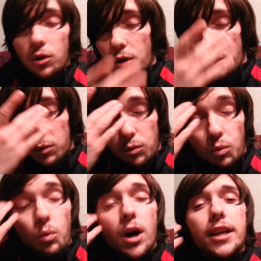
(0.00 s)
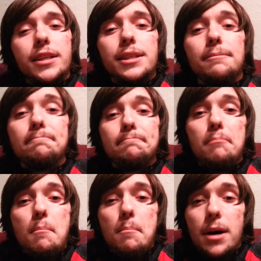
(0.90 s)
or what,
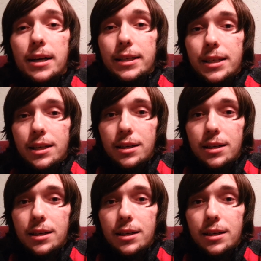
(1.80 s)
but